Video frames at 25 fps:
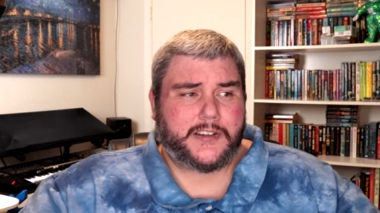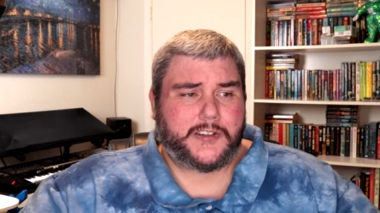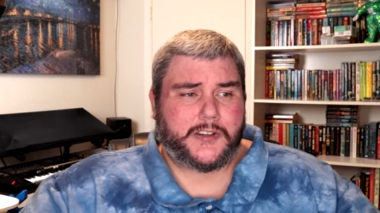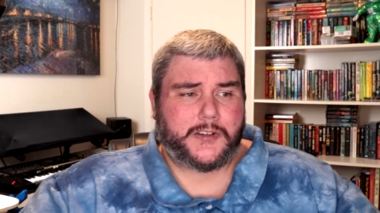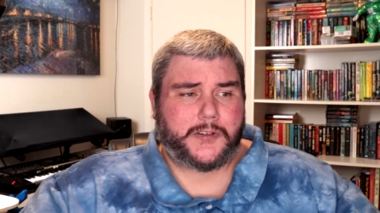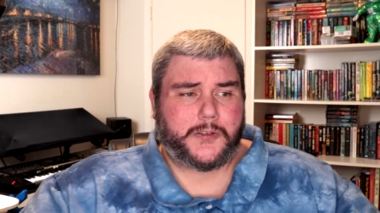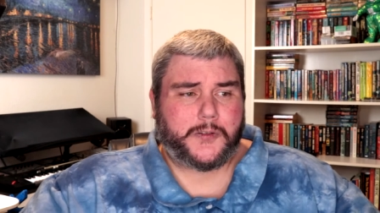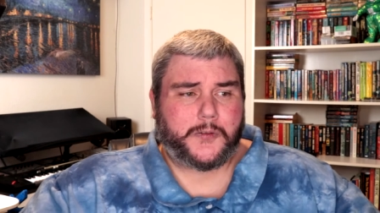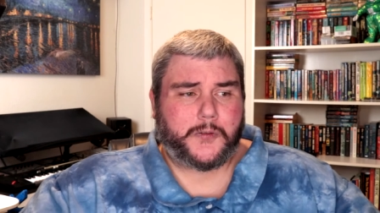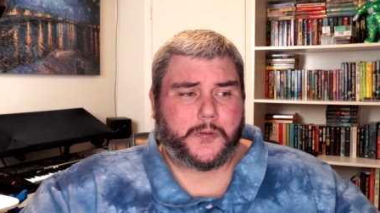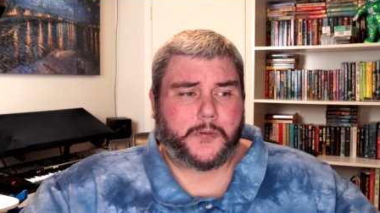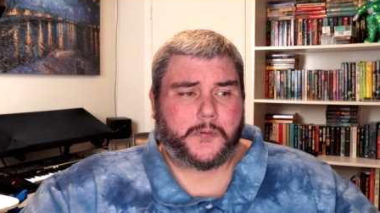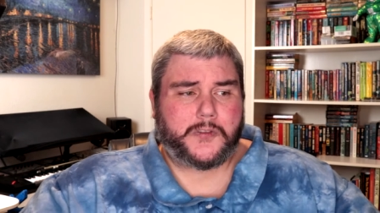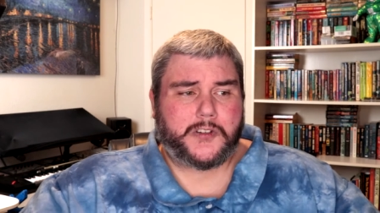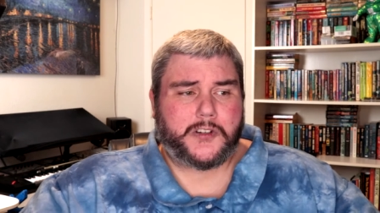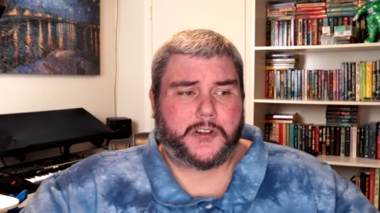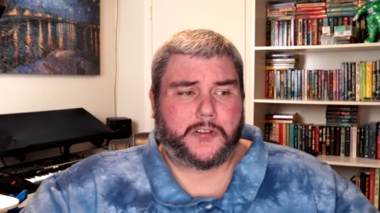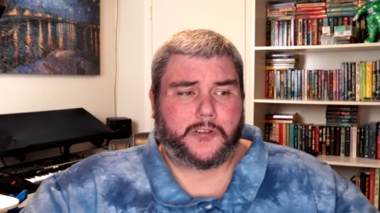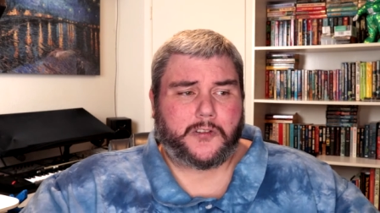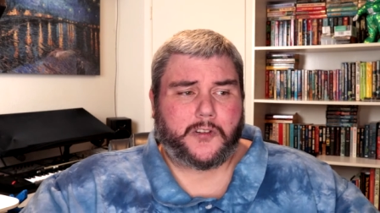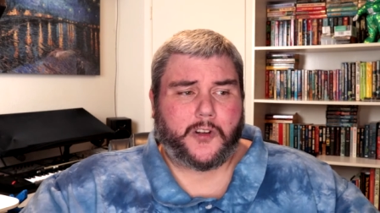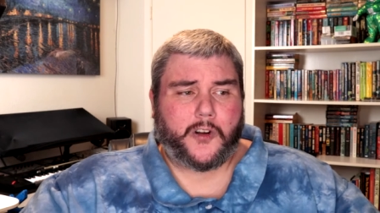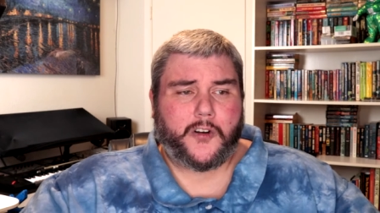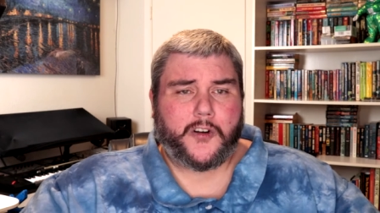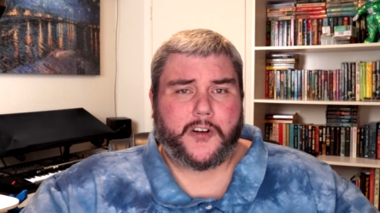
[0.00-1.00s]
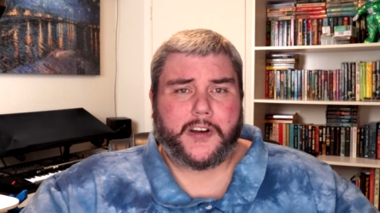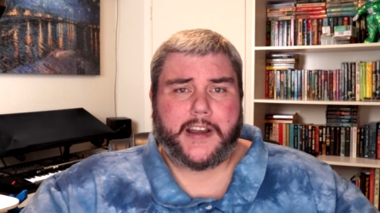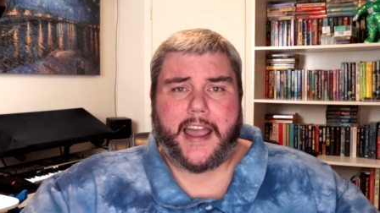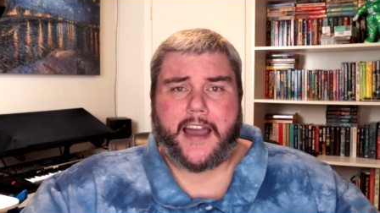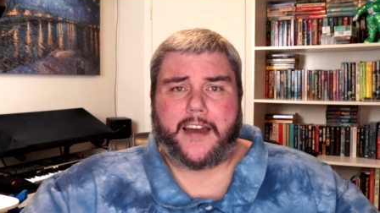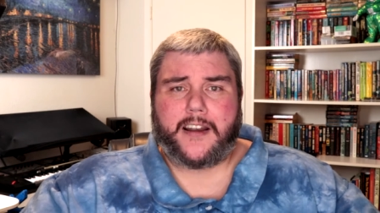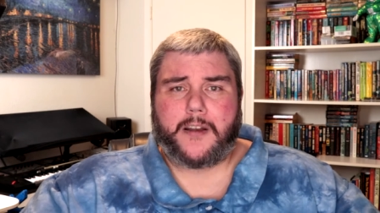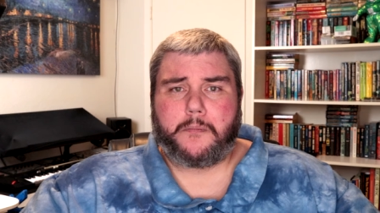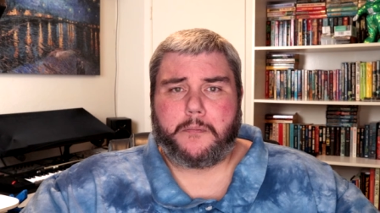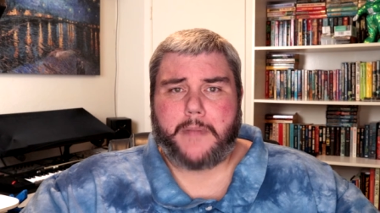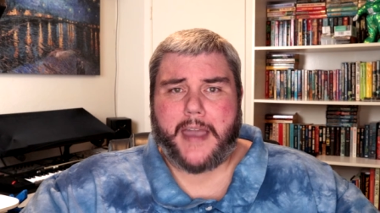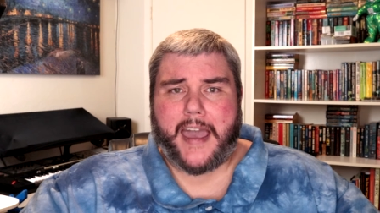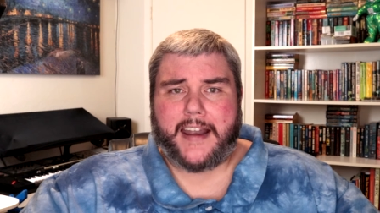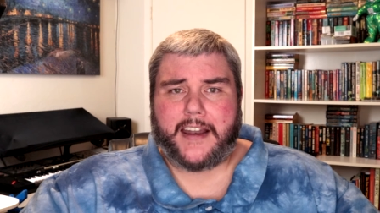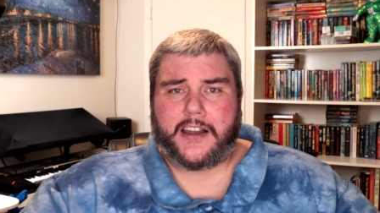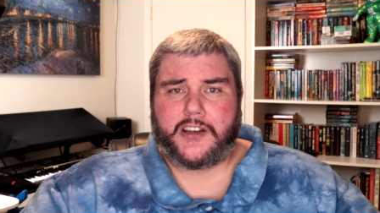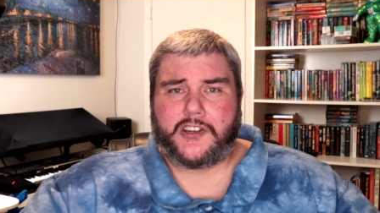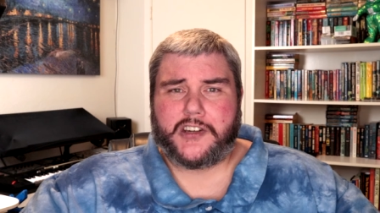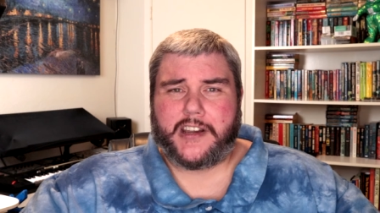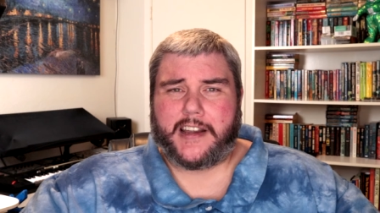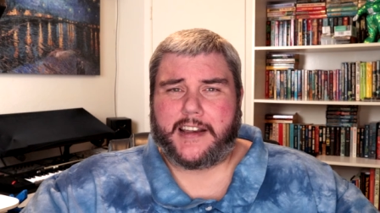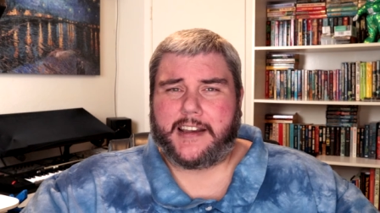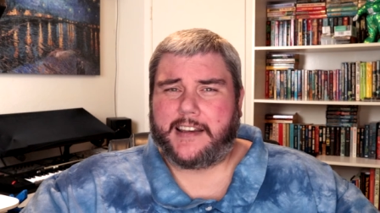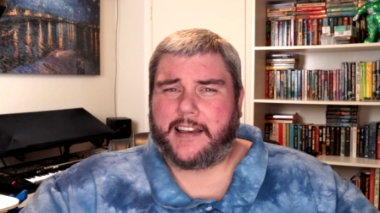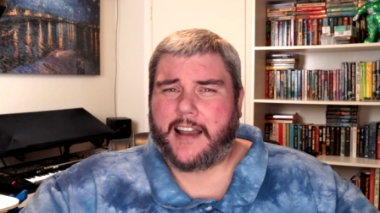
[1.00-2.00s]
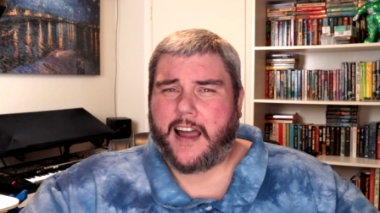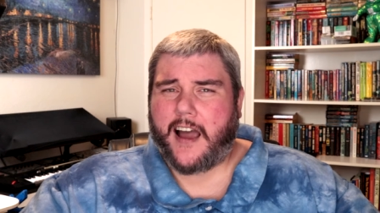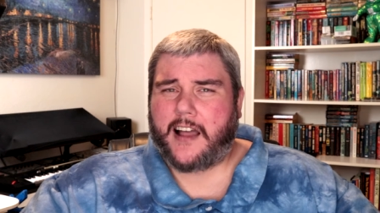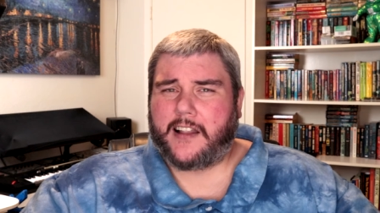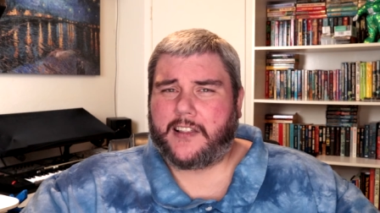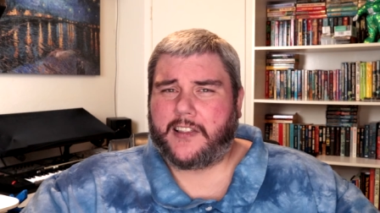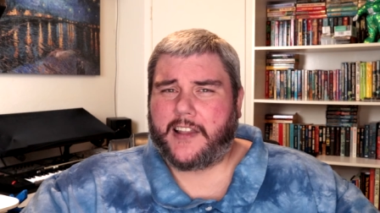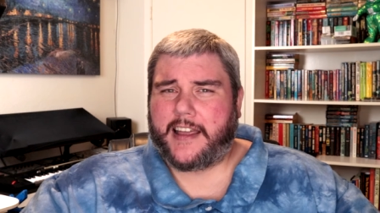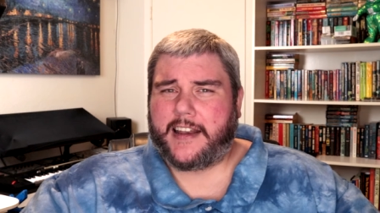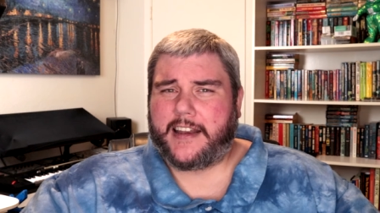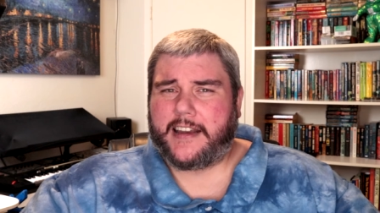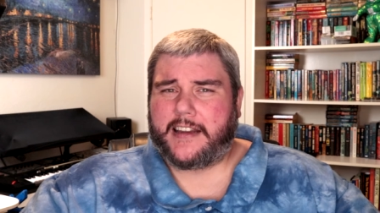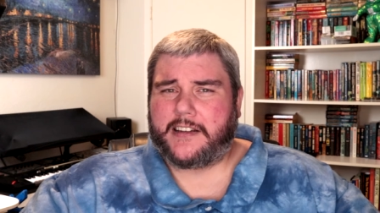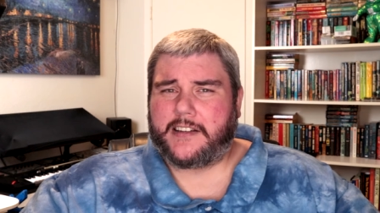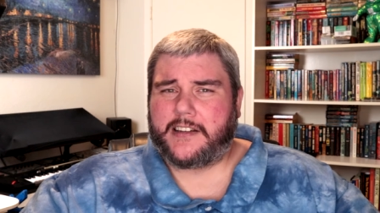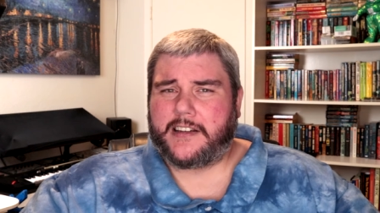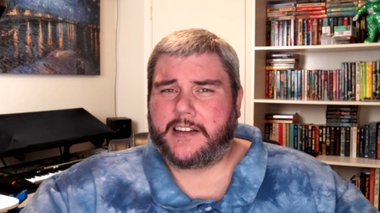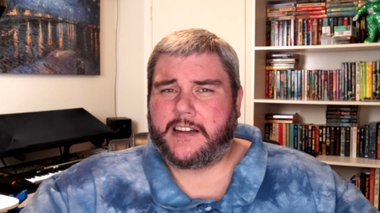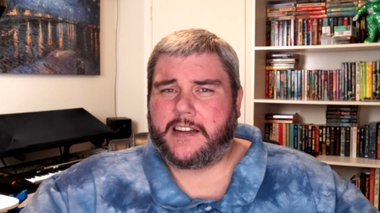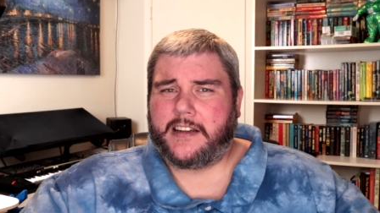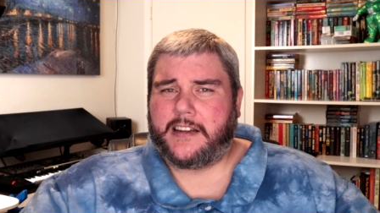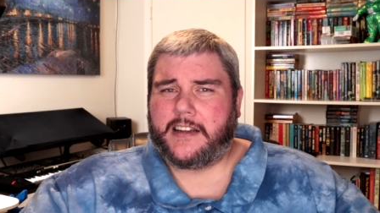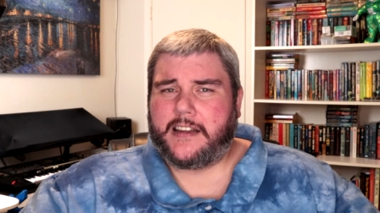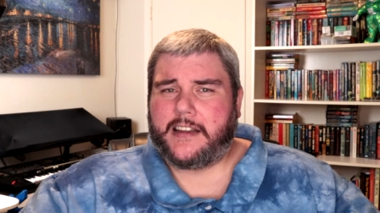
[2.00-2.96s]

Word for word: to, to learn how to manage it and not let it